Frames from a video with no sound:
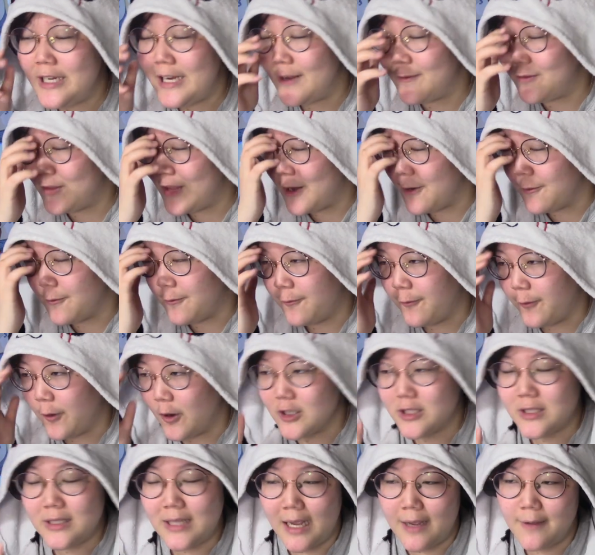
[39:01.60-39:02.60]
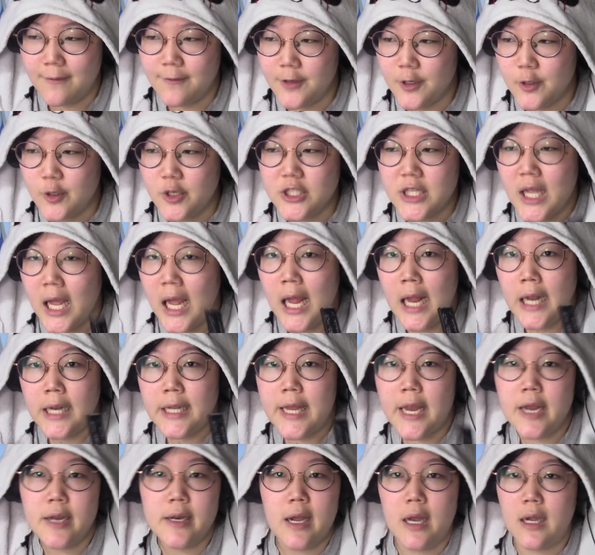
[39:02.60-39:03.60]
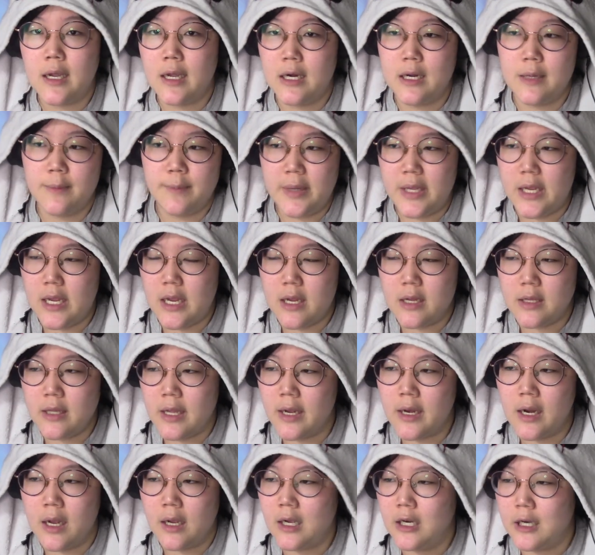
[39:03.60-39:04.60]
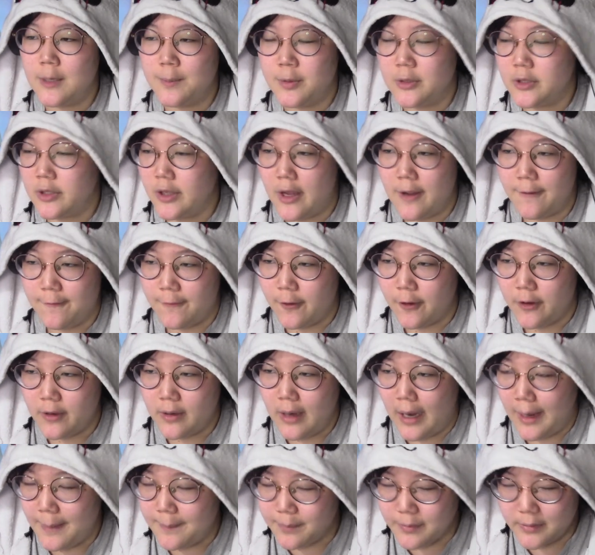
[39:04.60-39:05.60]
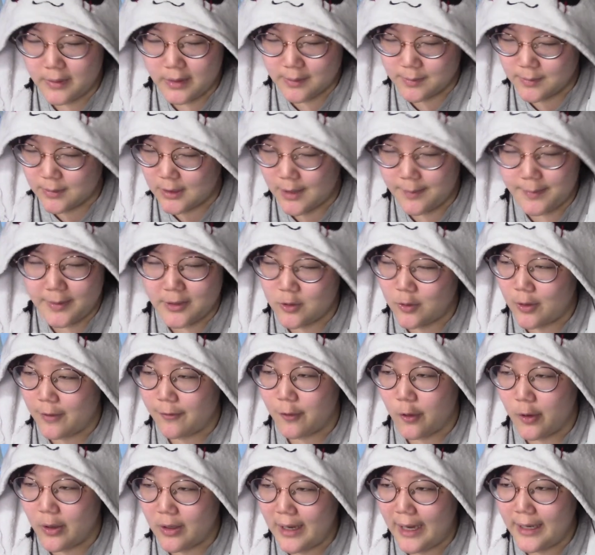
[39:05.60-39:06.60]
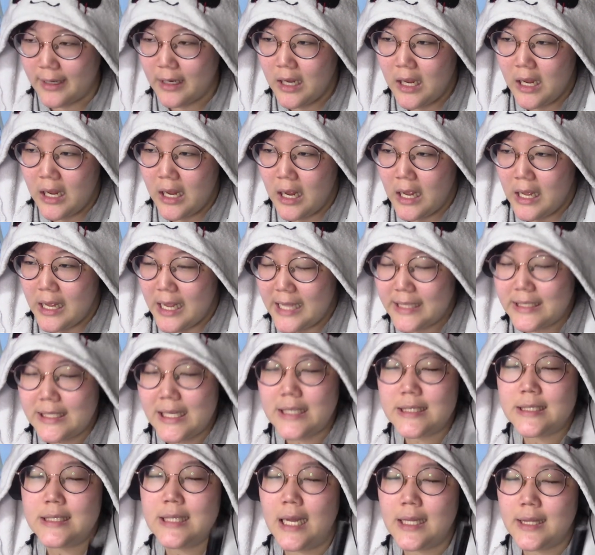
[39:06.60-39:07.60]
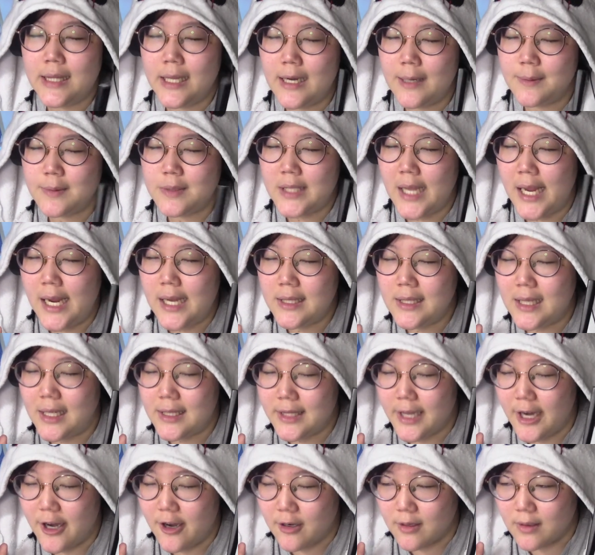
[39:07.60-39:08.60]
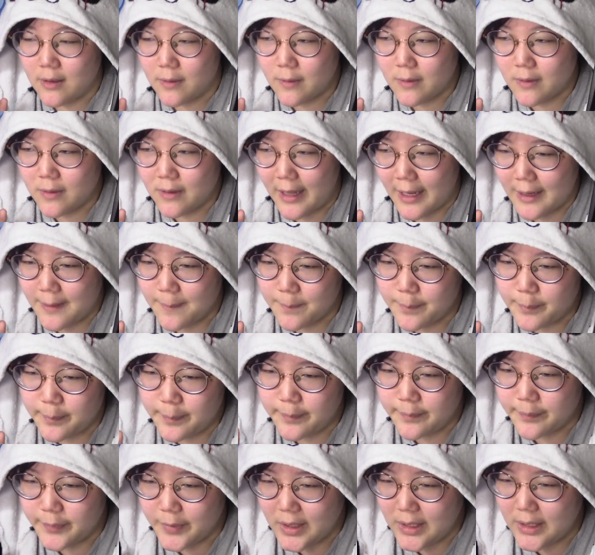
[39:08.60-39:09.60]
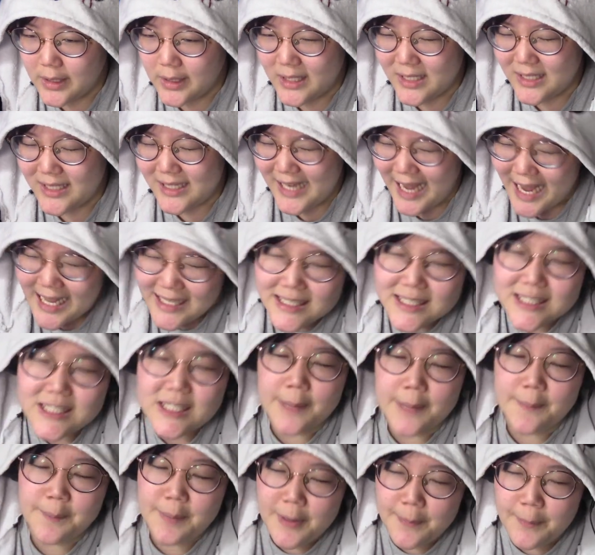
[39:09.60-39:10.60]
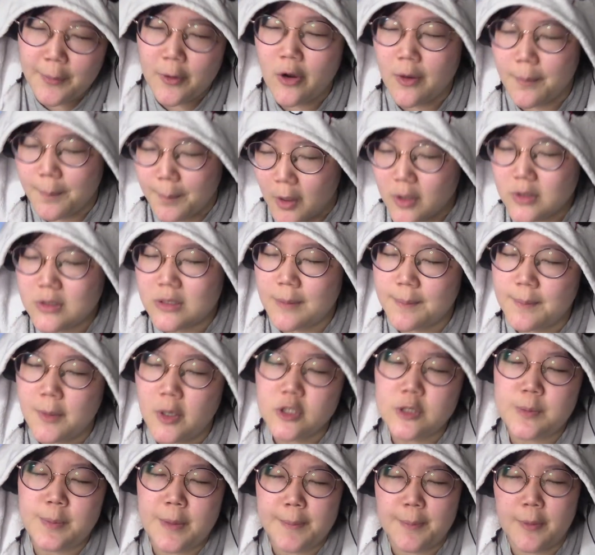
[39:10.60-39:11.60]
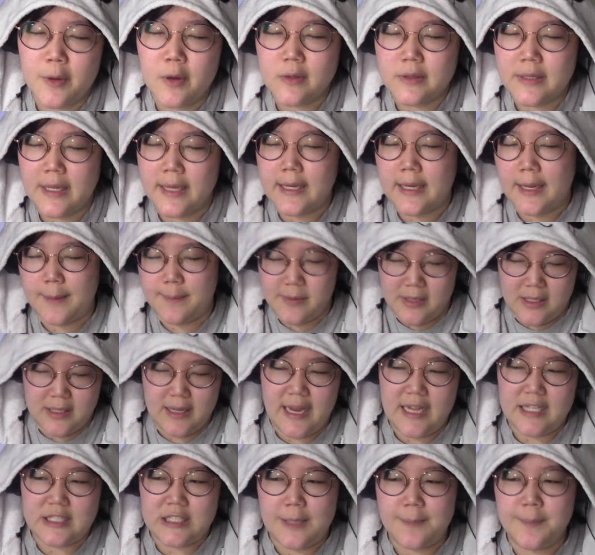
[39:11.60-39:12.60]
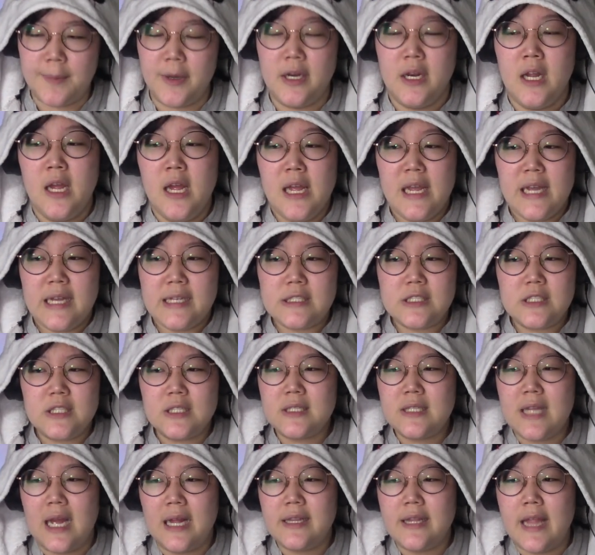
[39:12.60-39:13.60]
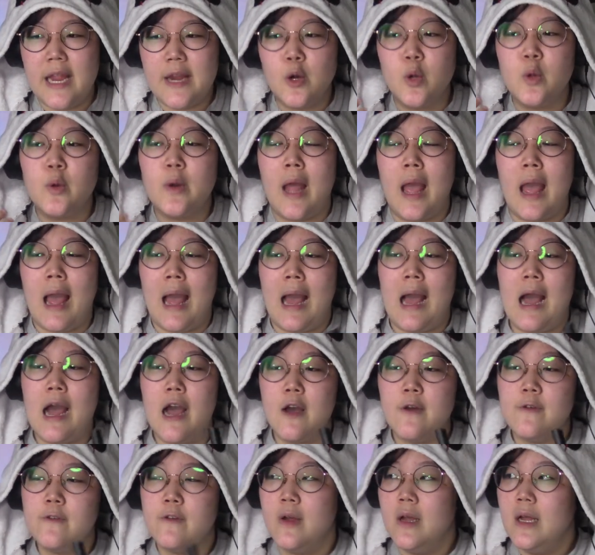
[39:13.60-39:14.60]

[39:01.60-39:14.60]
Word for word: if they're first time viewers, they're not gonna put the effort. I'm gonna be straightforward. Like it's not that I'm saying that they're like, yes, some people, most people, they can be lazy, but it's just that they don't have